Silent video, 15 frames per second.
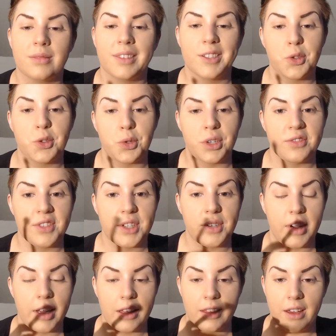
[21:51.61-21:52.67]
short of
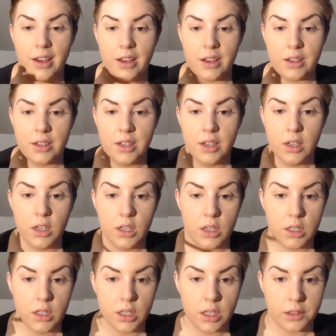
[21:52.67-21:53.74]
doing the,
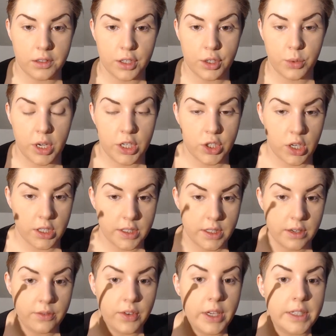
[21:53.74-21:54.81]
the Dwayne
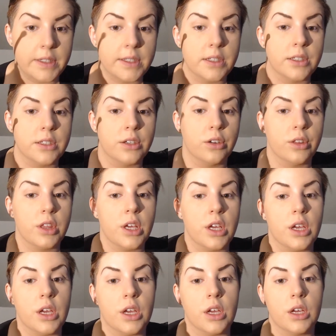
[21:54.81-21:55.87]
Johnson faces or
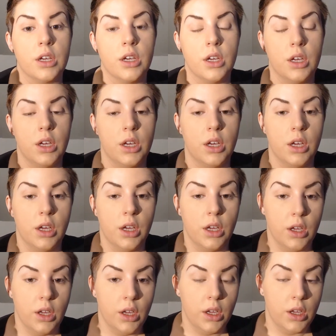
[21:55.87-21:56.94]
the
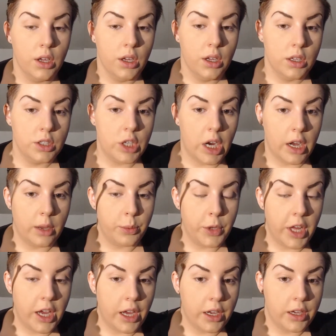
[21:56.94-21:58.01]
Jack
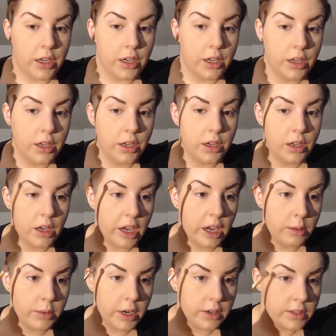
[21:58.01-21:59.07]
Black
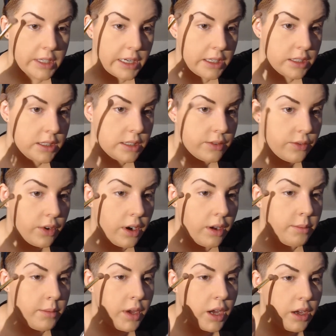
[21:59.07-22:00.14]
eyebrow dance
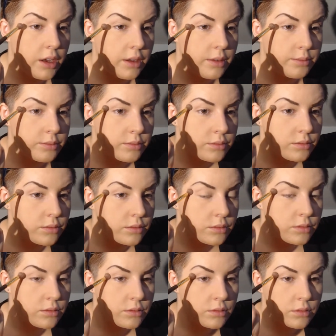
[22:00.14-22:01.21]
from, oh,
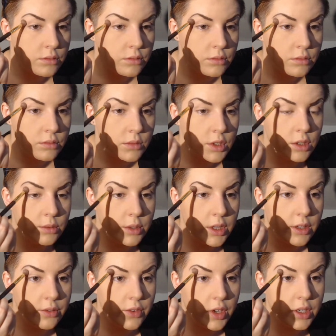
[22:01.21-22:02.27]
what
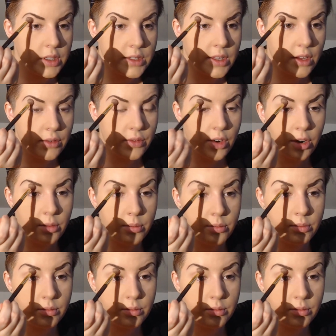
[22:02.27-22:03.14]
the fuck is that from?